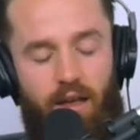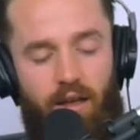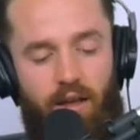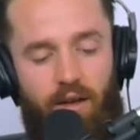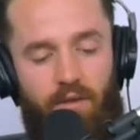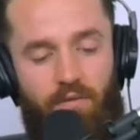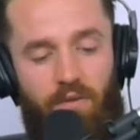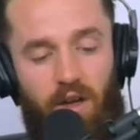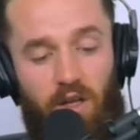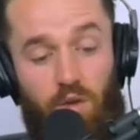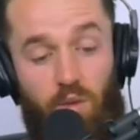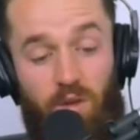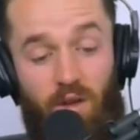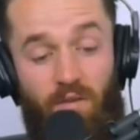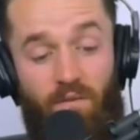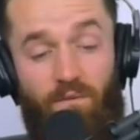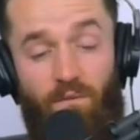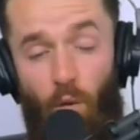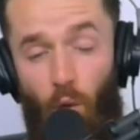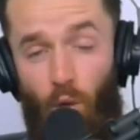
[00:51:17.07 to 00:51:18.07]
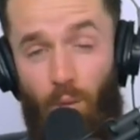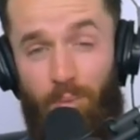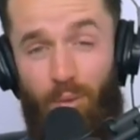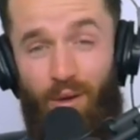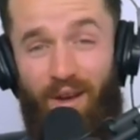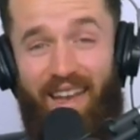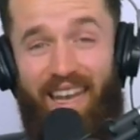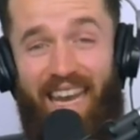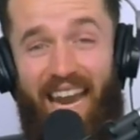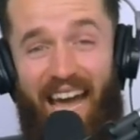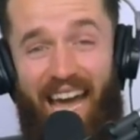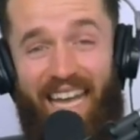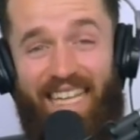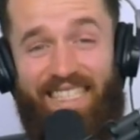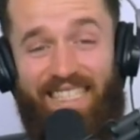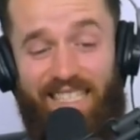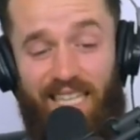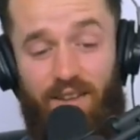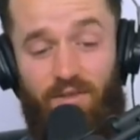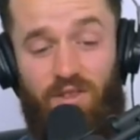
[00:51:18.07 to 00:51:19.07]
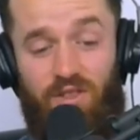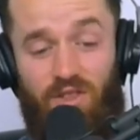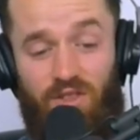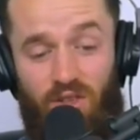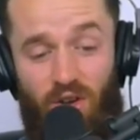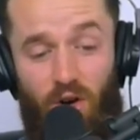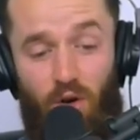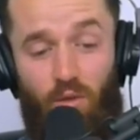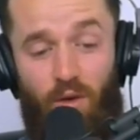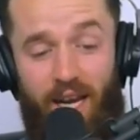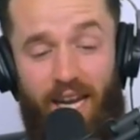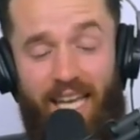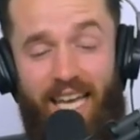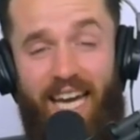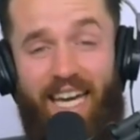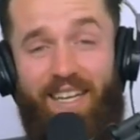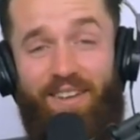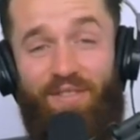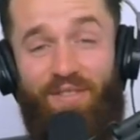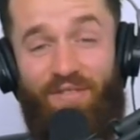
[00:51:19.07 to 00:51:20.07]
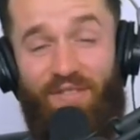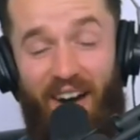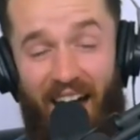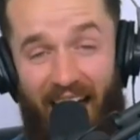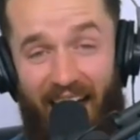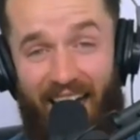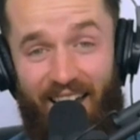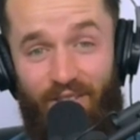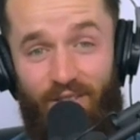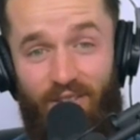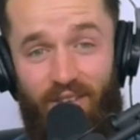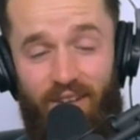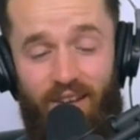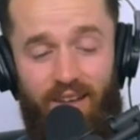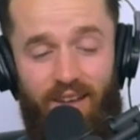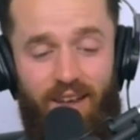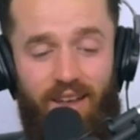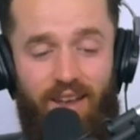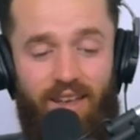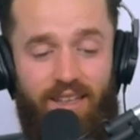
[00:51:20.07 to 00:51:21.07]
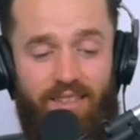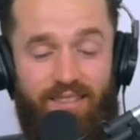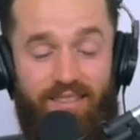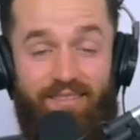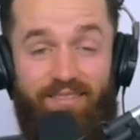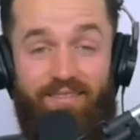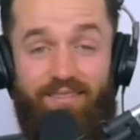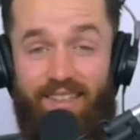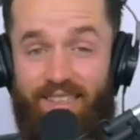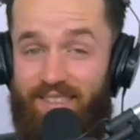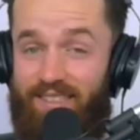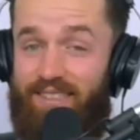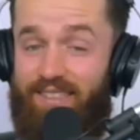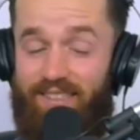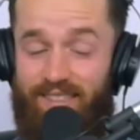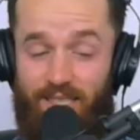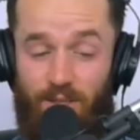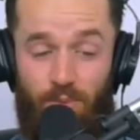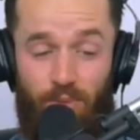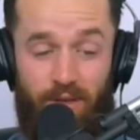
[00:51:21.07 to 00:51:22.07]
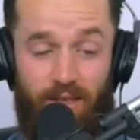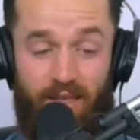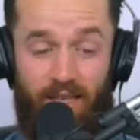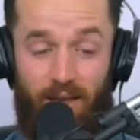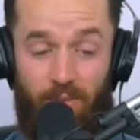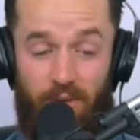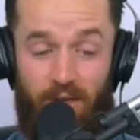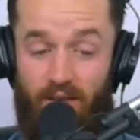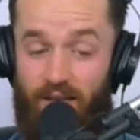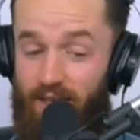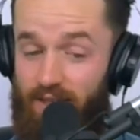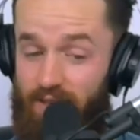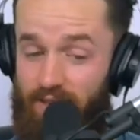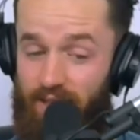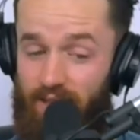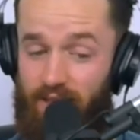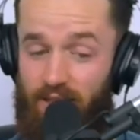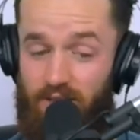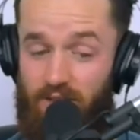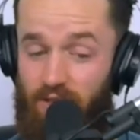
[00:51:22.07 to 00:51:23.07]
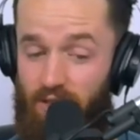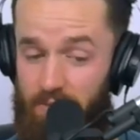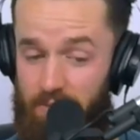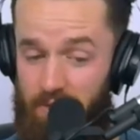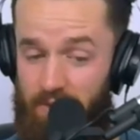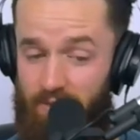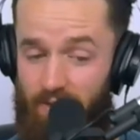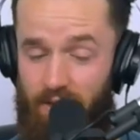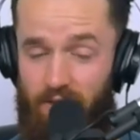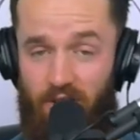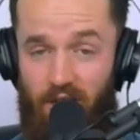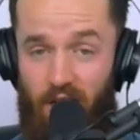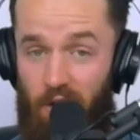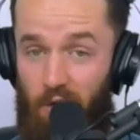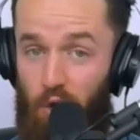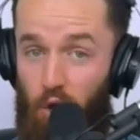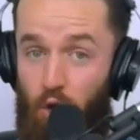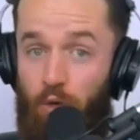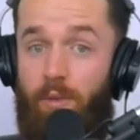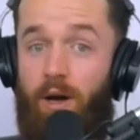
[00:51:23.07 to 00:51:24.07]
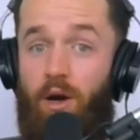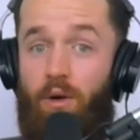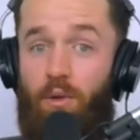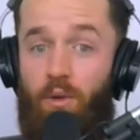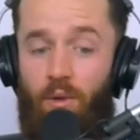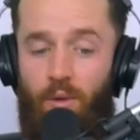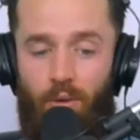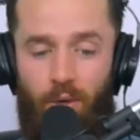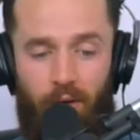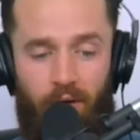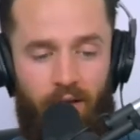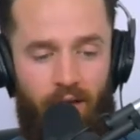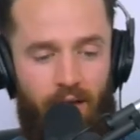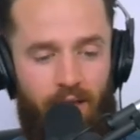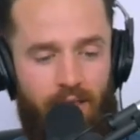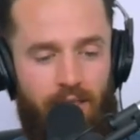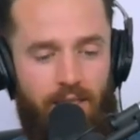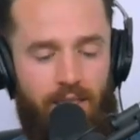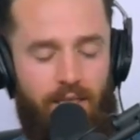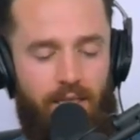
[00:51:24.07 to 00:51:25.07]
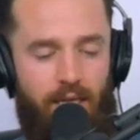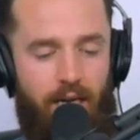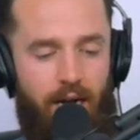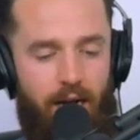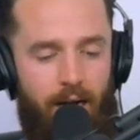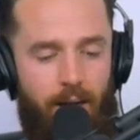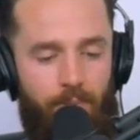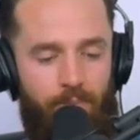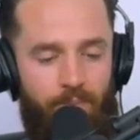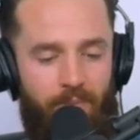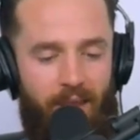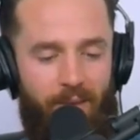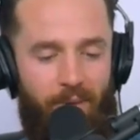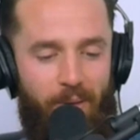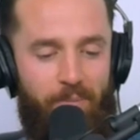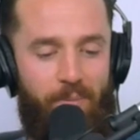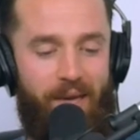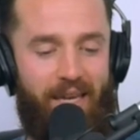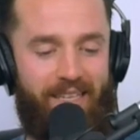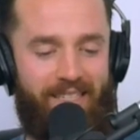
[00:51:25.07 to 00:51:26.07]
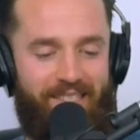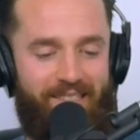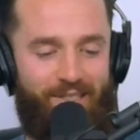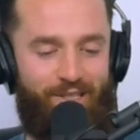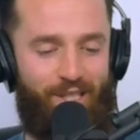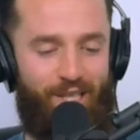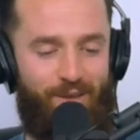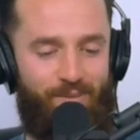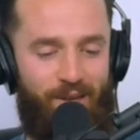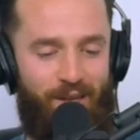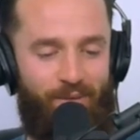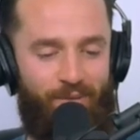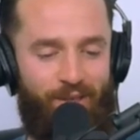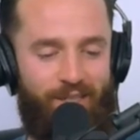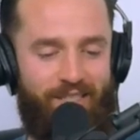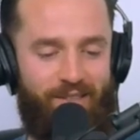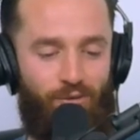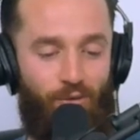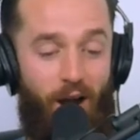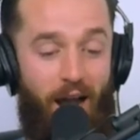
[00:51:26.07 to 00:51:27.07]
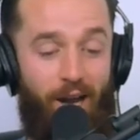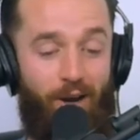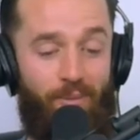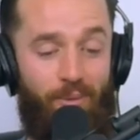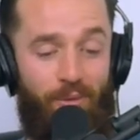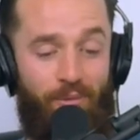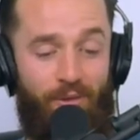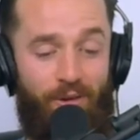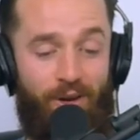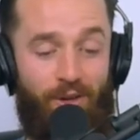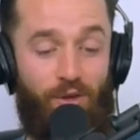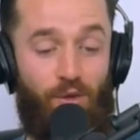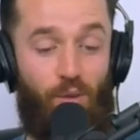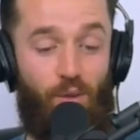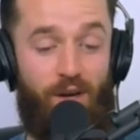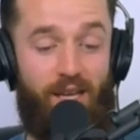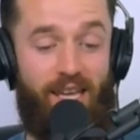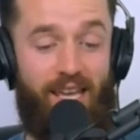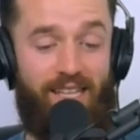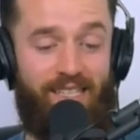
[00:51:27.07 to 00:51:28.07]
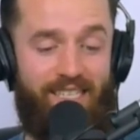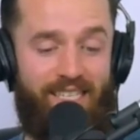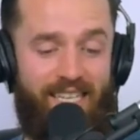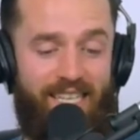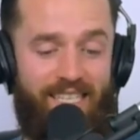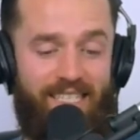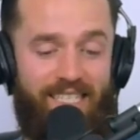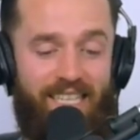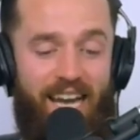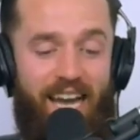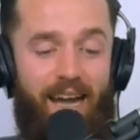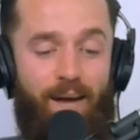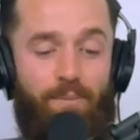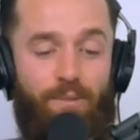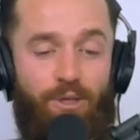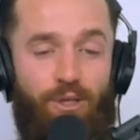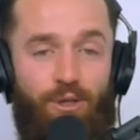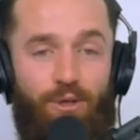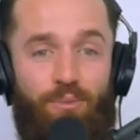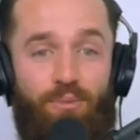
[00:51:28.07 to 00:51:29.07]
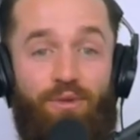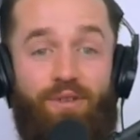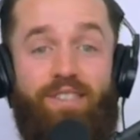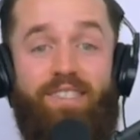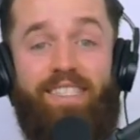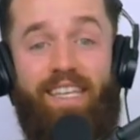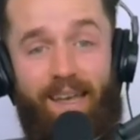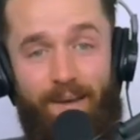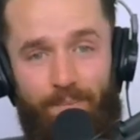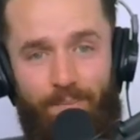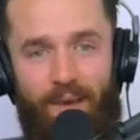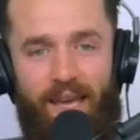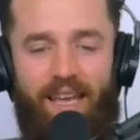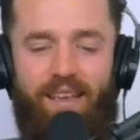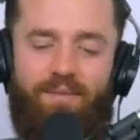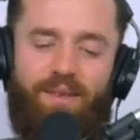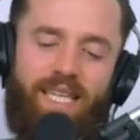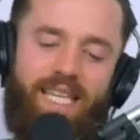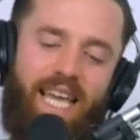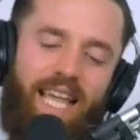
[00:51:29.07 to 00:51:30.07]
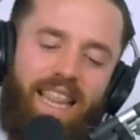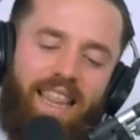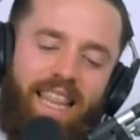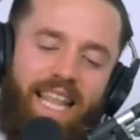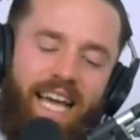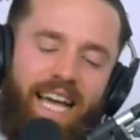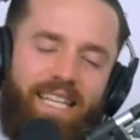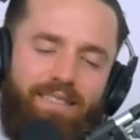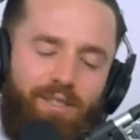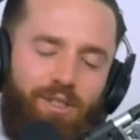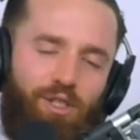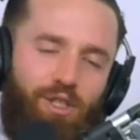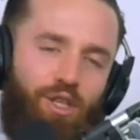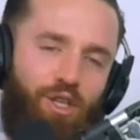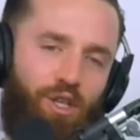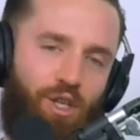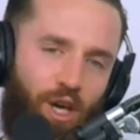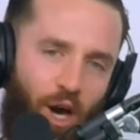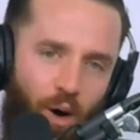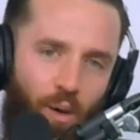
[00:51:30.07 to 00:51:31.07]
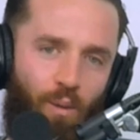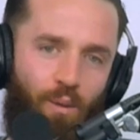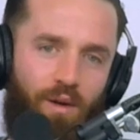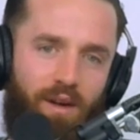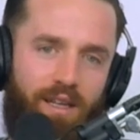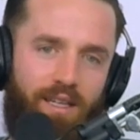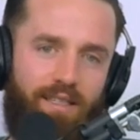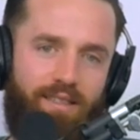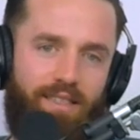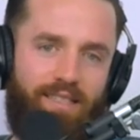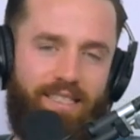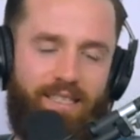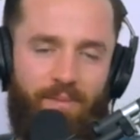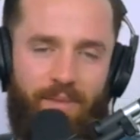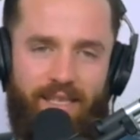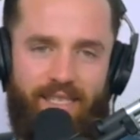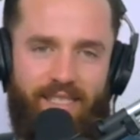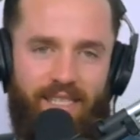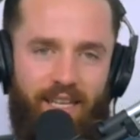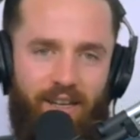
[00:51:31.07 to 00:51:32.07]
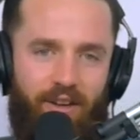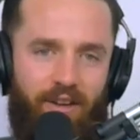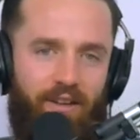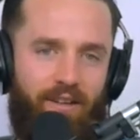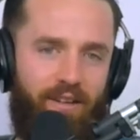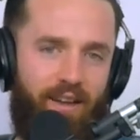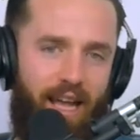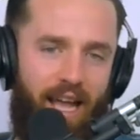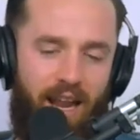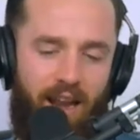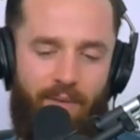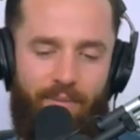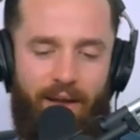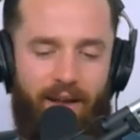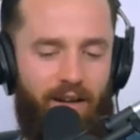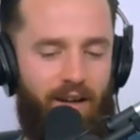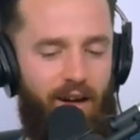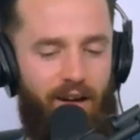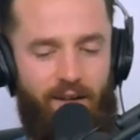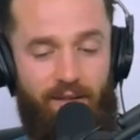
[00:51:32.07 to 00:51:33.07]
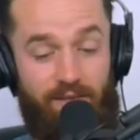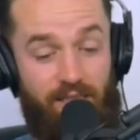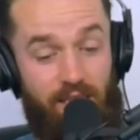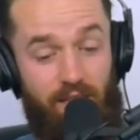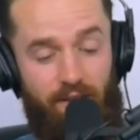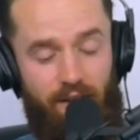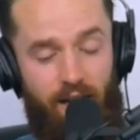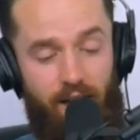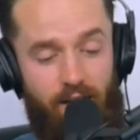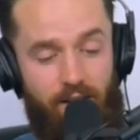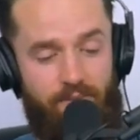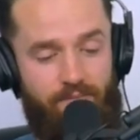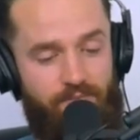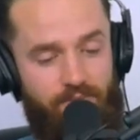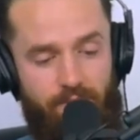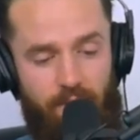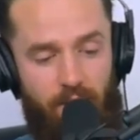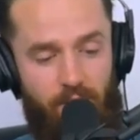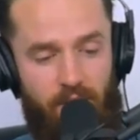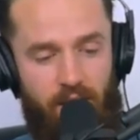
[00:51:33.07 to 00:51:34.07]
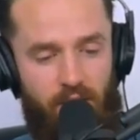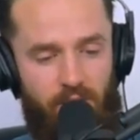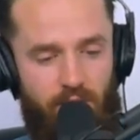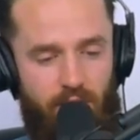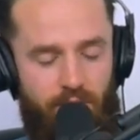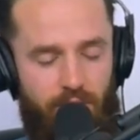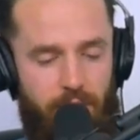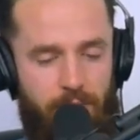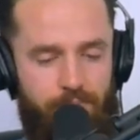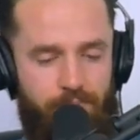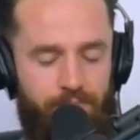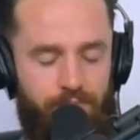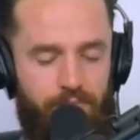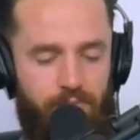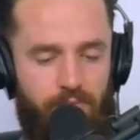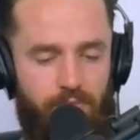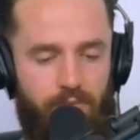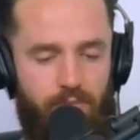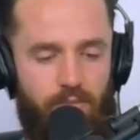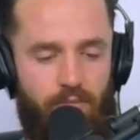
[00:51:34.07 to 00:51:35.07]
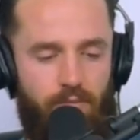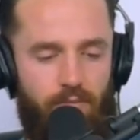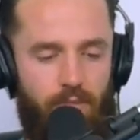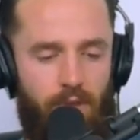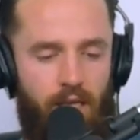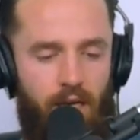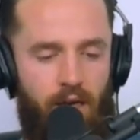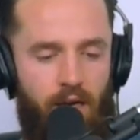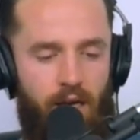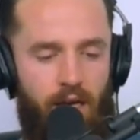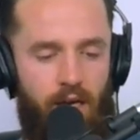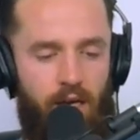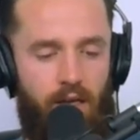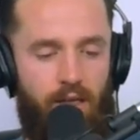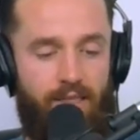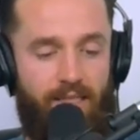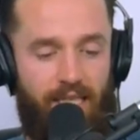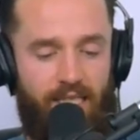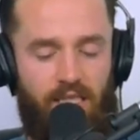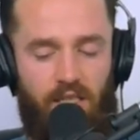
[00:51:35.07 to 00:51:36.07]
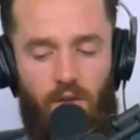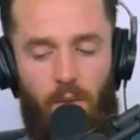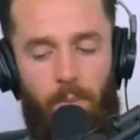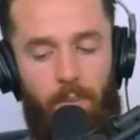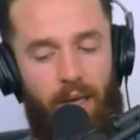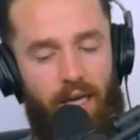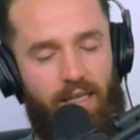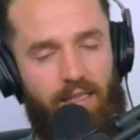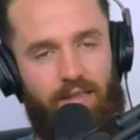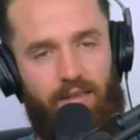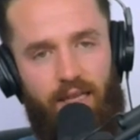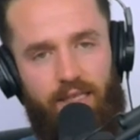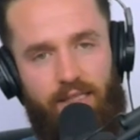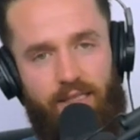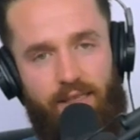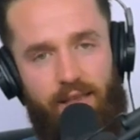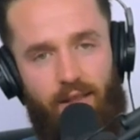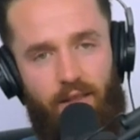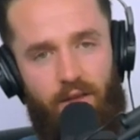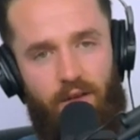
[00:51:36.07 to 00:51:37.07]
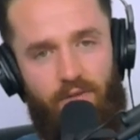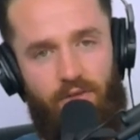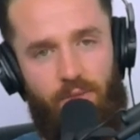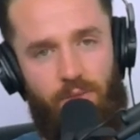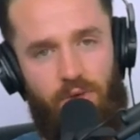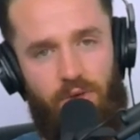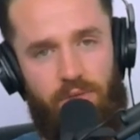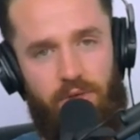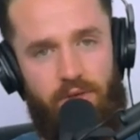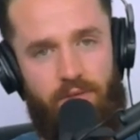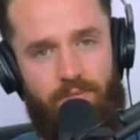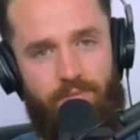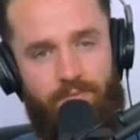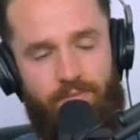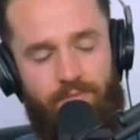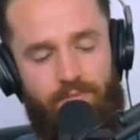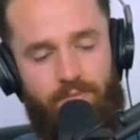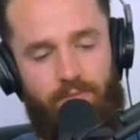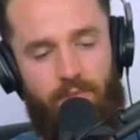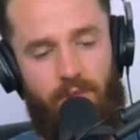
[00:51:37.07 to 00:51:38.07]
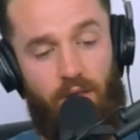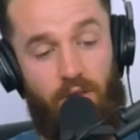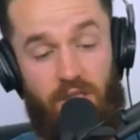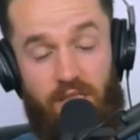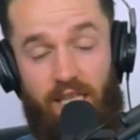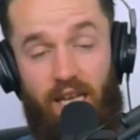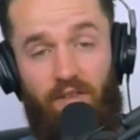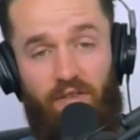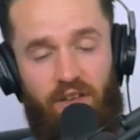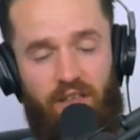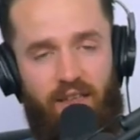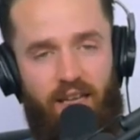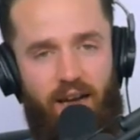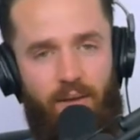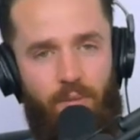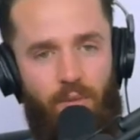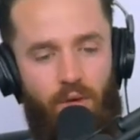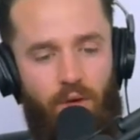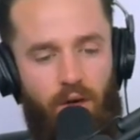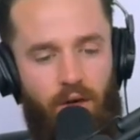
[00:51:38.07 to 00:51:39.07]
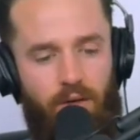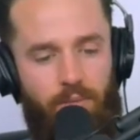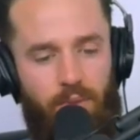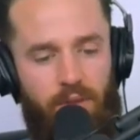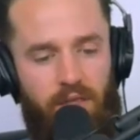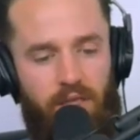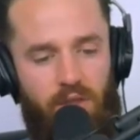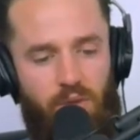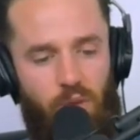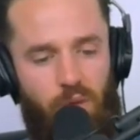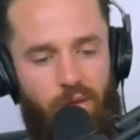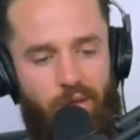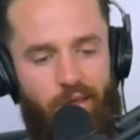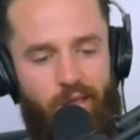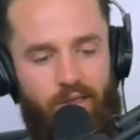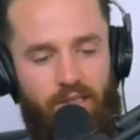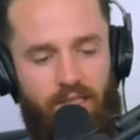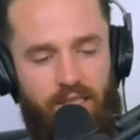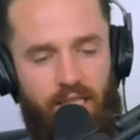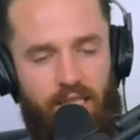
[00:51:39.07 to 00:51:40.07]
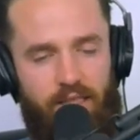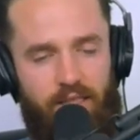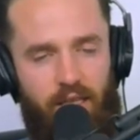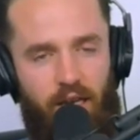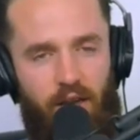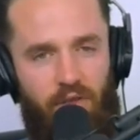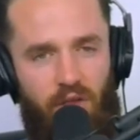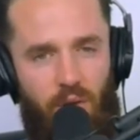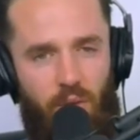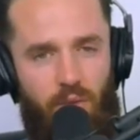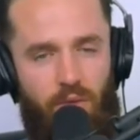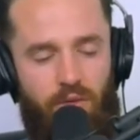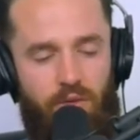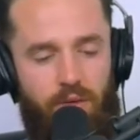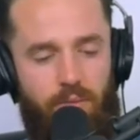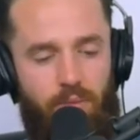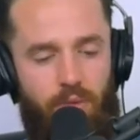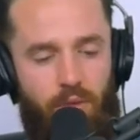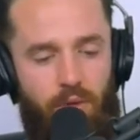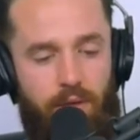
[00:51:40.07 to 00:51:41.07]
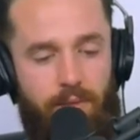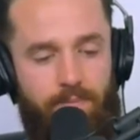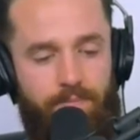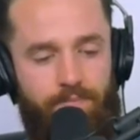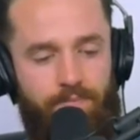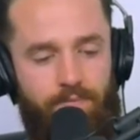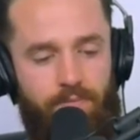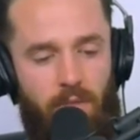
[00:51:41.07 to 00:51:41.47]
I finished with a 4.97 star rating out of 5. So that's pretty damn good, I'd say, ladies and gentlemen. I'm not trying to toot my own horn. And my biggest achievement was Rider Preferred in 2018, top 2%, baby. Let's go. They sent me a sticker. I had it in my car. Still got it. Never getting rid of it. 6 of the biggest lessons I learned from Uber. There's definitely a lot more, but these were 6 that I thought were really important.